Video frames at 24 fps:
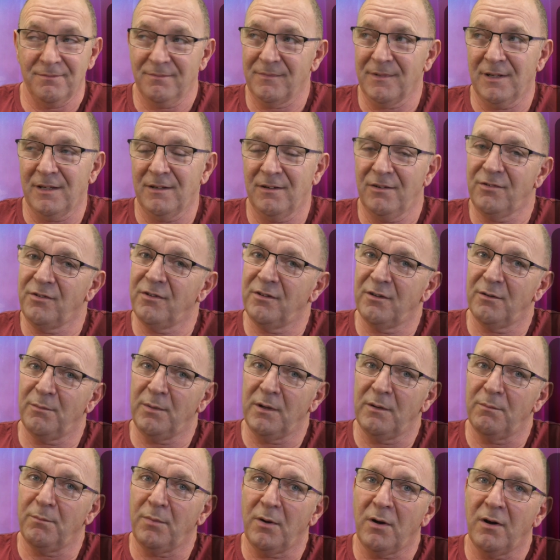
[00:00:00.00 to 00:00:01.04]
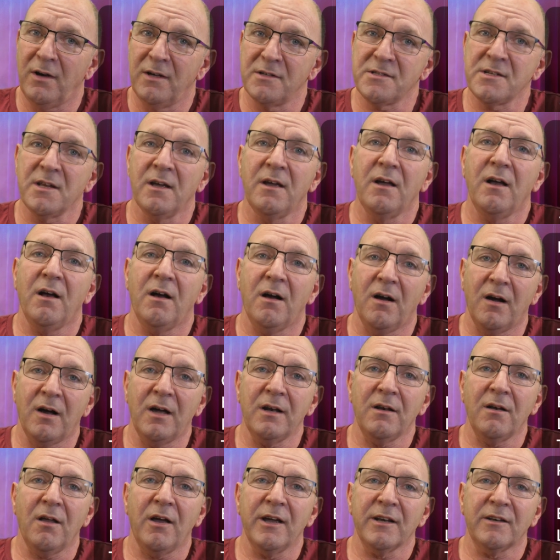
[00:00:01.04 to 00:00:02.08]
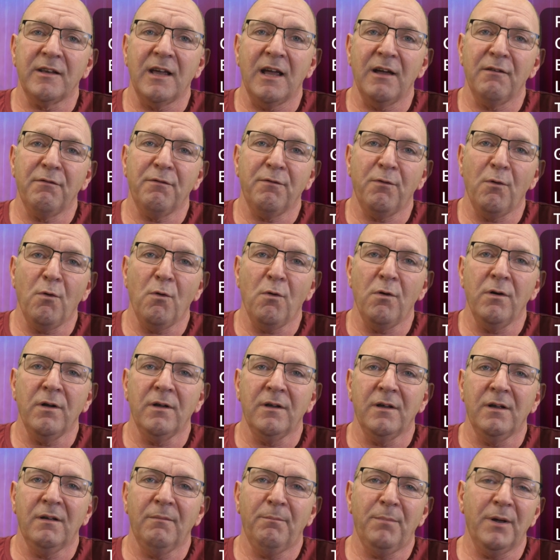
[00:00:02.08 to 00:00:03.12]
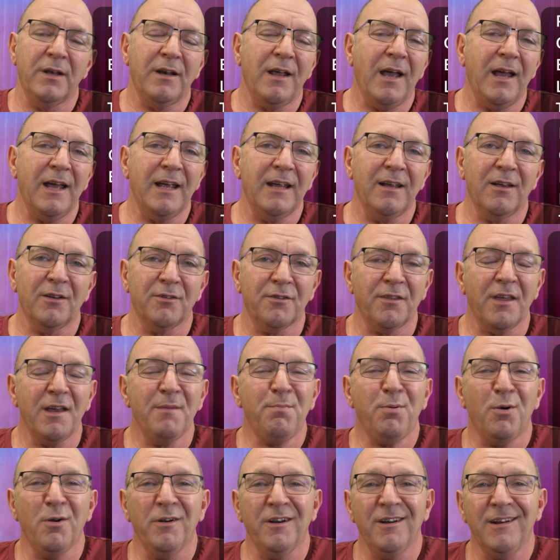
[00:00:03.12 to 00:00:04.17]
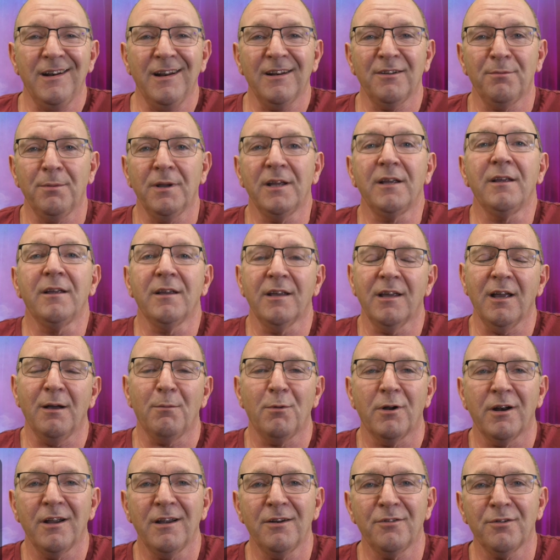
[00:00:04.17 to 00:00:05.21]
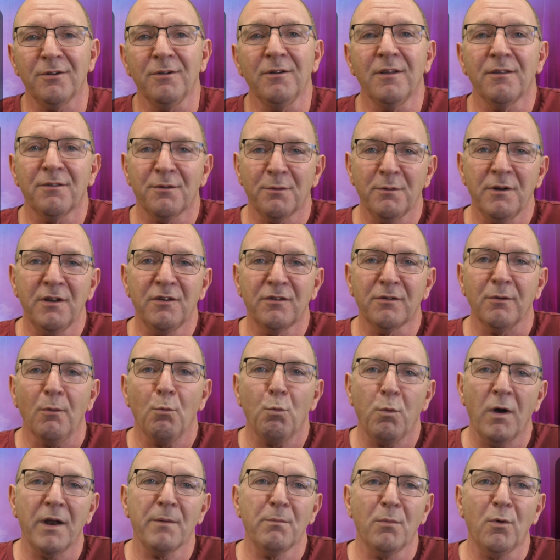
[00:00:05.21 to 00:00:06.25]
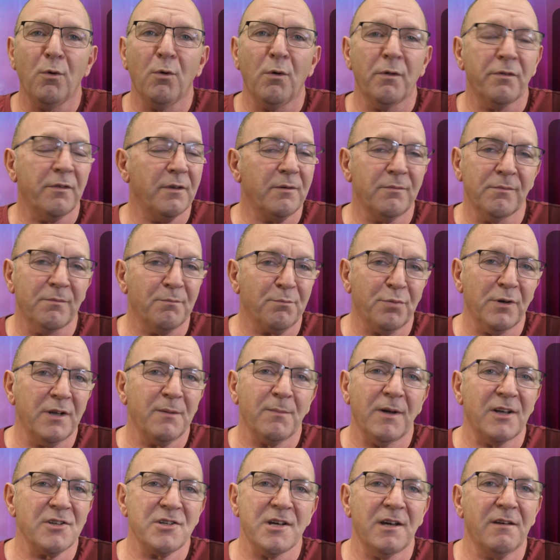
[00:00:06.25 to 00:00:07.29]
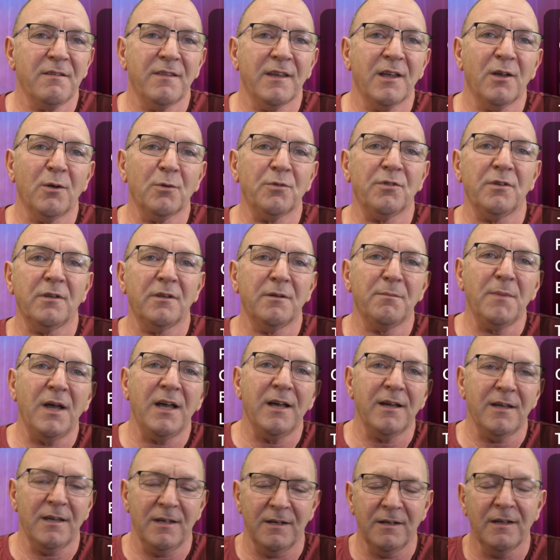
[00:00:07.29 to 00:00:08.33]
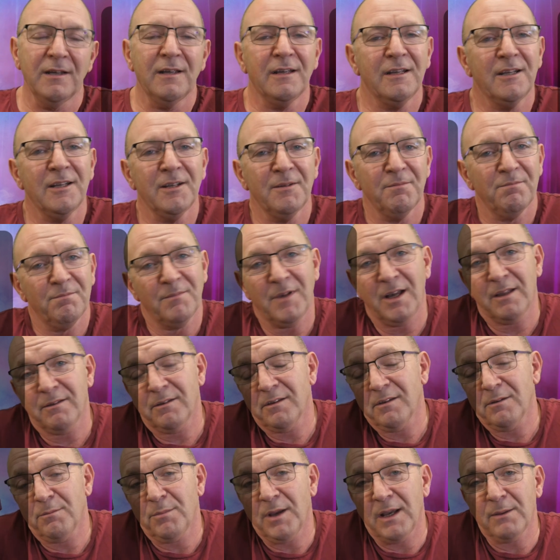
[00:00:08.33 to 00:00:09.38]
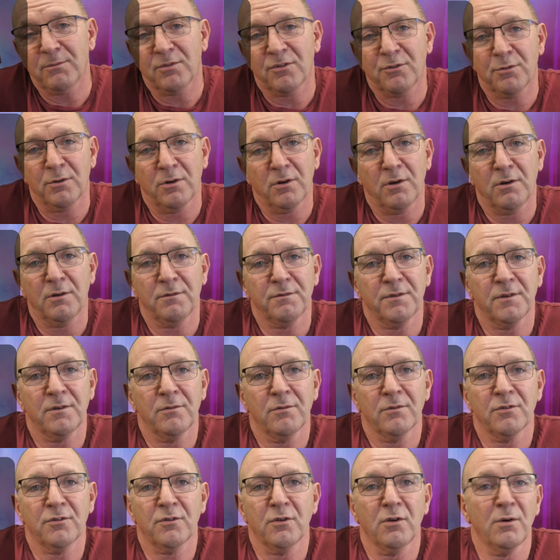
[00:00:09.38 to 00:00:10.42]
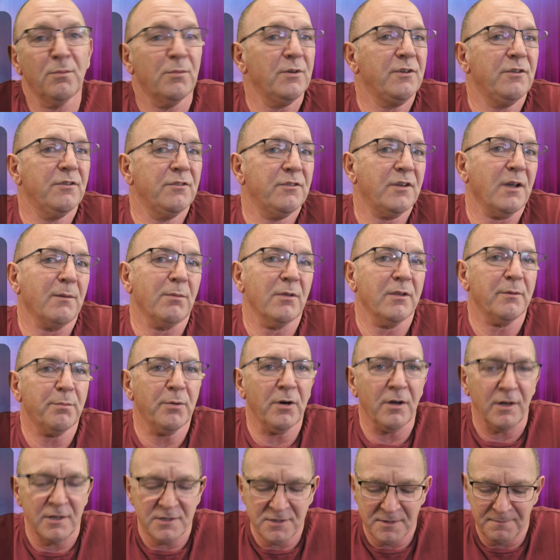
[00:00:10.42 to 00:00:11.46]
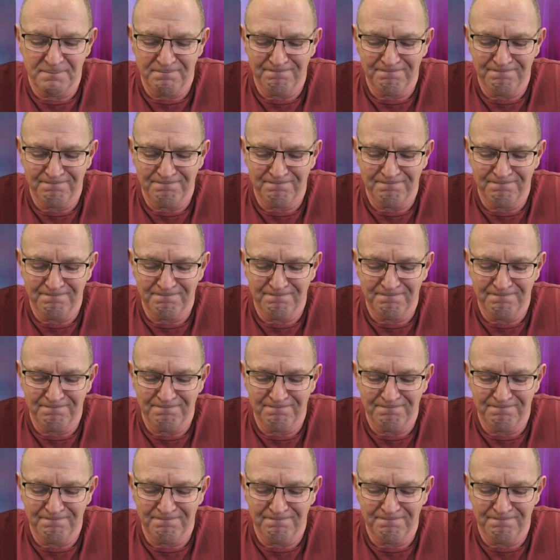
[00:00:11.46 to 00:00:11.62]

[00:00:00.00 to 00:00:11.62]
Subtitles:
and this is a bit biased, I'd like to have 4, but hey, as they pointed out to me, come on Andrew, 3's one more than pretty much anything else on the market, other than perhaps Trinov and Storm, which is double the price.